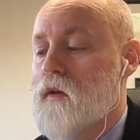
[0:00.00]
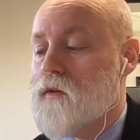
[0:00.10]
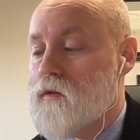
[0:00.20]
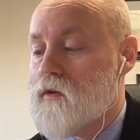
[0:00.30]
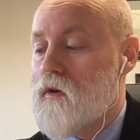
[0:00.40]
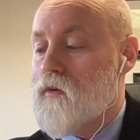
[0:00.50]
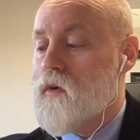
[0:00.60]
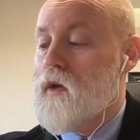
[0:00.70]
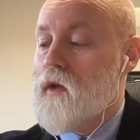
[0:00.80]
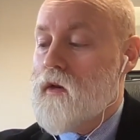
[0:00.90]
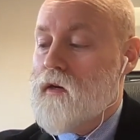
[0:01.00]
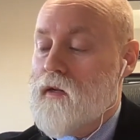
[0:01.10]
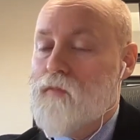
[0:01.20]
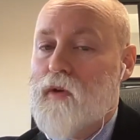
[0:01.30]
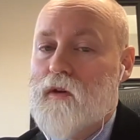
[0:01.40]
So
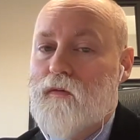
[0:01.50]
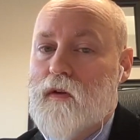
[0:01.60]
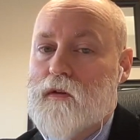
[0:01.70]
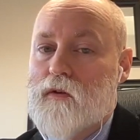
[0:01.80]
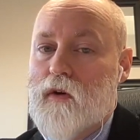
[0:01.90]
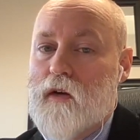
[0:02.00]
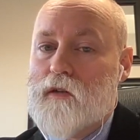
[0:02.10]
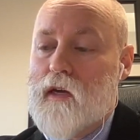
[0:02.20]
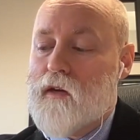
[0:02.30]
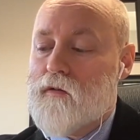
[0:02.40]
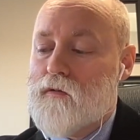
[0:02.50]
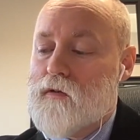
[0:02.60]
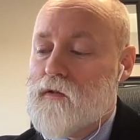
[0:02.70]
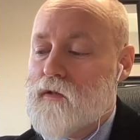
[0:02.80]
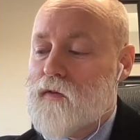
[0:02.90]
dependent events are actually handled a
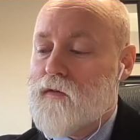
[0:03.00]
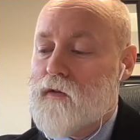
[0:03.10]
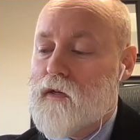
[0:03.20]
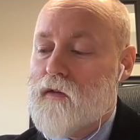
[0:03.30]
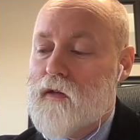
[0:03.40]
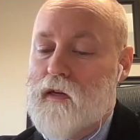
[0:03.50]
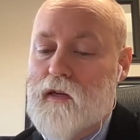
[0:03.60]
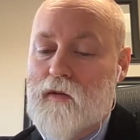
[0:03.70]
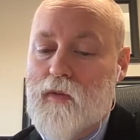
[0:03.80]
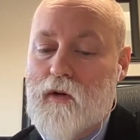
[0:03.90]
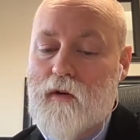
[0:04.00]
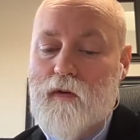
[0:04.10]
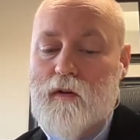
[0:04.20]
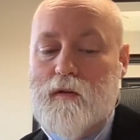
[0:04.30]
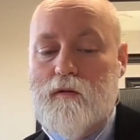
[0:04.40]
little differently than independent
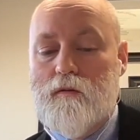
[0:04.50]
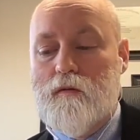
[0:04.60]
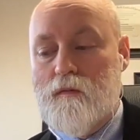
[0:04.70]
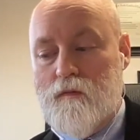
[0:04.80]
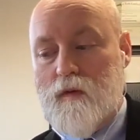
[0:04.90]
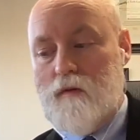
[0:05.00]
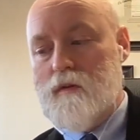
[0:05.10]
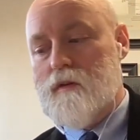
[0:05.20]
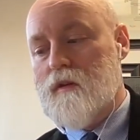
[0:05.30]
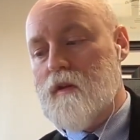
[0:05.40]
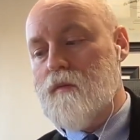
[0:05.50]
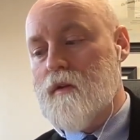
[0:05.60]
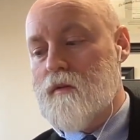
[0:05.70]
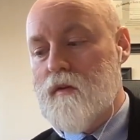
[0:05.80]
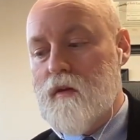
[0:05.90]
events. So let's think
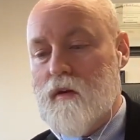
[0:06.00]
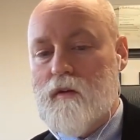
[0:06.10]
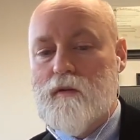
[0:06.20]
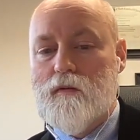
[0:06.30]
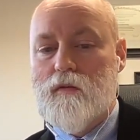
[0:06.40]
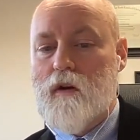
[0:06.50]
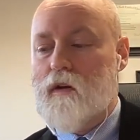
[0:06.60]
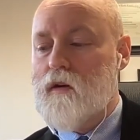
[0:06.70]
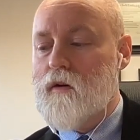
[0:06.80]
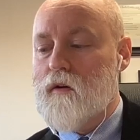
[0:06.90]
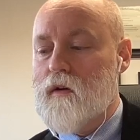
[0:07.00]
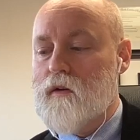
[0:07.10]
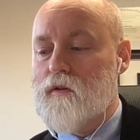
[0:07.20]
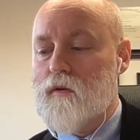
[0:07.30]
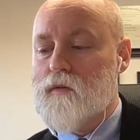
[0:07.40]
about this right here
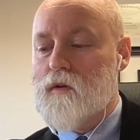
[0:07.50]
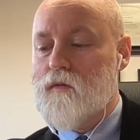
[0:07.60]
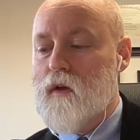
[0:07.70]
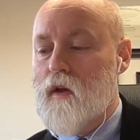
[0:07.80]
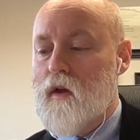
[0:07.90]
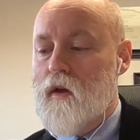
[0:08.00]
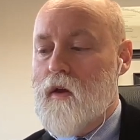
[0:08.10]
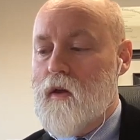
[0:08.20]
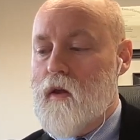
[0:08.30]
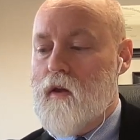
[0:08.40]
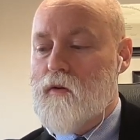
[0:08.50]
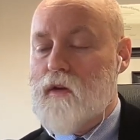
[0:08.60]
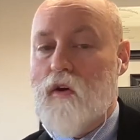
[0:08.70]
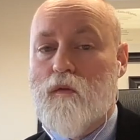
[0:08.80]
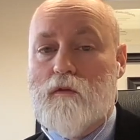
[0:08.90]
in terms of here's
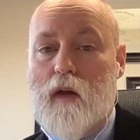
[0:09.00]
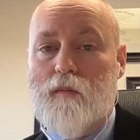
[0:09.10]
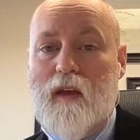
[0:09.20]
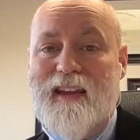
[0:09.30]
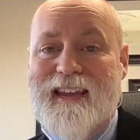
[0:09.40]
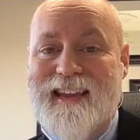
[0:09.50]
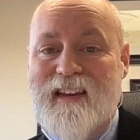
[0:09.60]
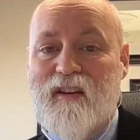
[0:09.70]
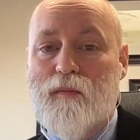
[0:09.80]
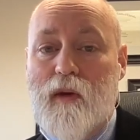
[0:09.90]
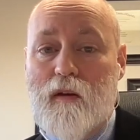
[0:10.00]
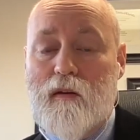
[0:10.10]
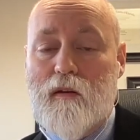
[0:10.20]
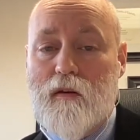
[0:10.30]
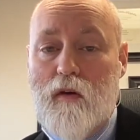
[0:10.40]
that overlap, that
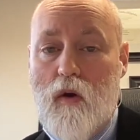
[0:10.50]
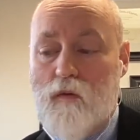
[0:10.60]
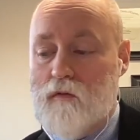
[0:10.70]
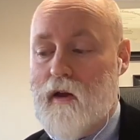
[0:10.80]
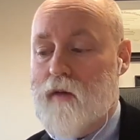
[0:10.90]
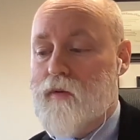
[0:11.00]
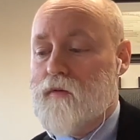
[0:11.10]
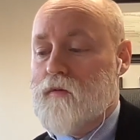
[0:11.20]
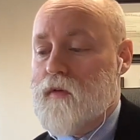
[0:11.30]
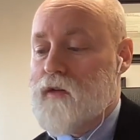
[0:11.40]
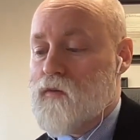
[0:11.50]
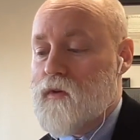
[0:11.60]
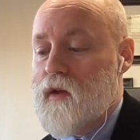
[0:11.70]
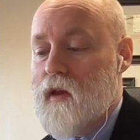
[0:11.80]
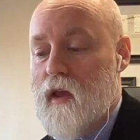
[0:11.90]
independent overlap. That's what
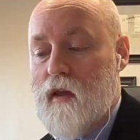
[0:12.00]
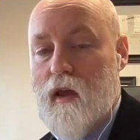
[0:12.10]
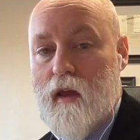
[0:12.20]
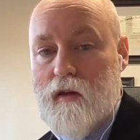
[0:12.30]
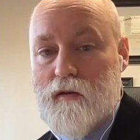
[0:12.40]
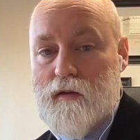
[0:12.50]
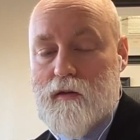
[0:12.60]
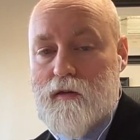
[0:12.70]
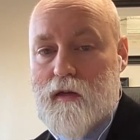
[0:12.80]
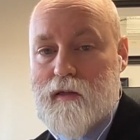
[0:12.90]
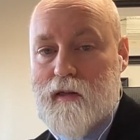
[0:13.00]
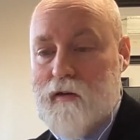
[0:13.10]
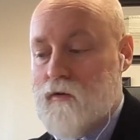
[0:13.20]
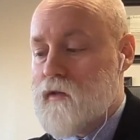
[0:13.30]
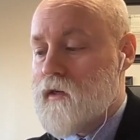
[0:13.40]
that and is. That's that
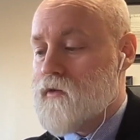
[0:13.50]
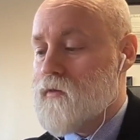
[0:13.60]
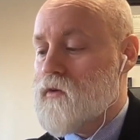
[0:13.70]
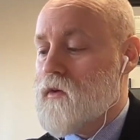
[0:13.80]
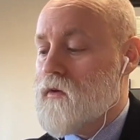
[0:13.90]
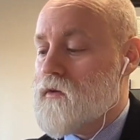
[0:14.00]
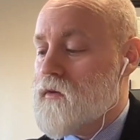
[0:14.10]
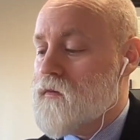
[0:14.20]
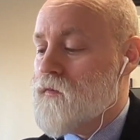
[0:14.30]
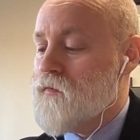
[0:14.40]
intersection between those two.